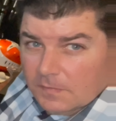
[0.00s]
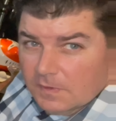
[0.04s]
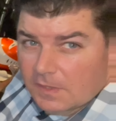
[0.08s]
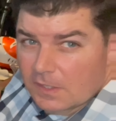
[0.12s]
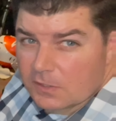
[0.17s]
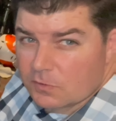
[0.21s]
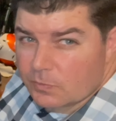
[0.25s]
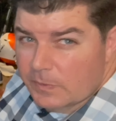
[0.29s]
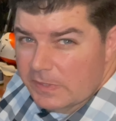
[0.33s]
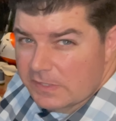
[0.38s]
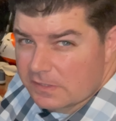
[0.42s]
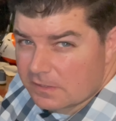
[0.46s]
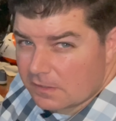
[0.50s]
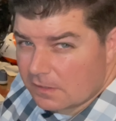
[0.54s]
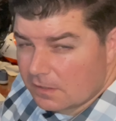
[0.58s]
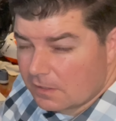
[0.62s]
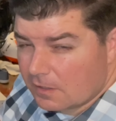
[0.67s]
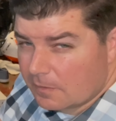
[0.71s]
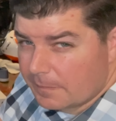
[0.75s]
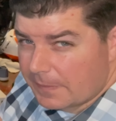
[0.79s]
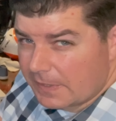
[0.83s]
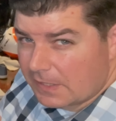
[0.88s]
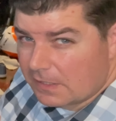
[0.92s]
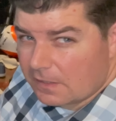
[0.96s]
This Wii's in a
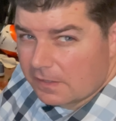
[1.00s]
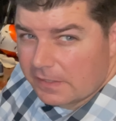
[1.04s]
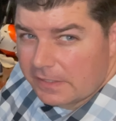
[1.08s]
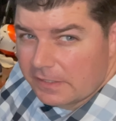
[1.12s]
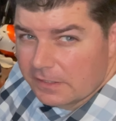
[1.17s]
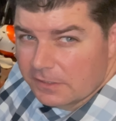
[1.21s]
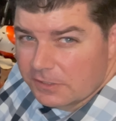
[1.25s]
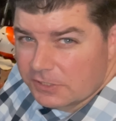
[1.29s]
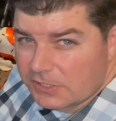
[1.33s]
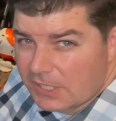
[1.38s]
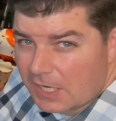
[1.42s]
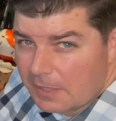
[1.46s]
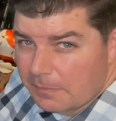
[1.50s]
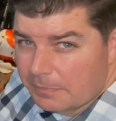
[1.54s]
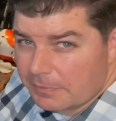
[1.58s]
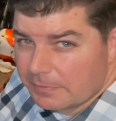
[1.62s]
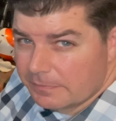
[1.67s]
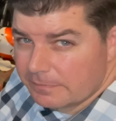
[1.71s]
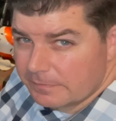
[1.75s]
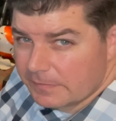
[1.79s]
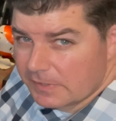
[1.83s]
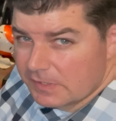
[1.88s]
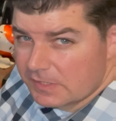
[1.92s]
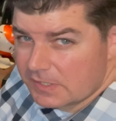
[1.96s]
little bit cleaner shape.
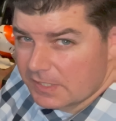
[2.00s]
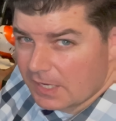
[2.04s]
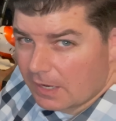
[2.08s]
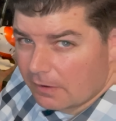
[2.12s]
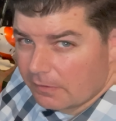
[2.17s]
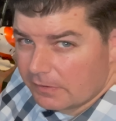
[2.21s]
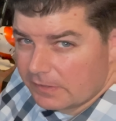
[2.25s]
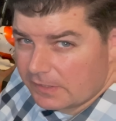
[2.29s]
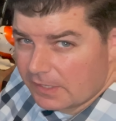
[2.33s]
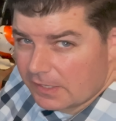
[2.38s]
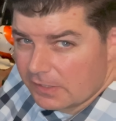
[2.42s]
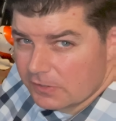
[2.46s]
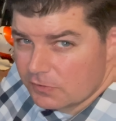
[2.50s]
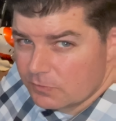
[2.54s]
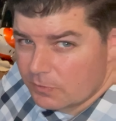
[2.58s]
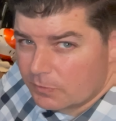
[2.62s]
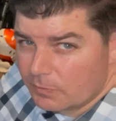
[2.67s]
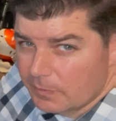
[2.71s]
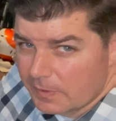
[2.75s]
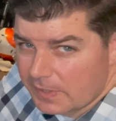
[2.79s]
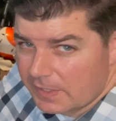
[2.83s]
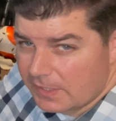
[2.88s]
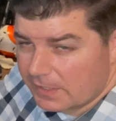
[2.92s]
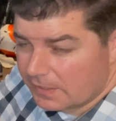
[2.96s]
Let's see how it does
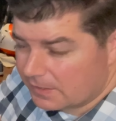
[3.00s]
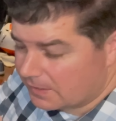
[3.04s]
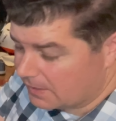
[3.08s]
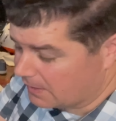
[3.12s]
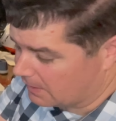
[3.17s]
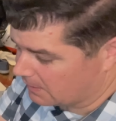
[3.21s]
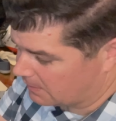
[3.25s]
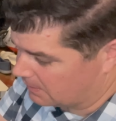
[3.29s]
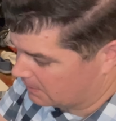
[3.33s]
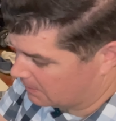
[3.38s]
with reading a disc.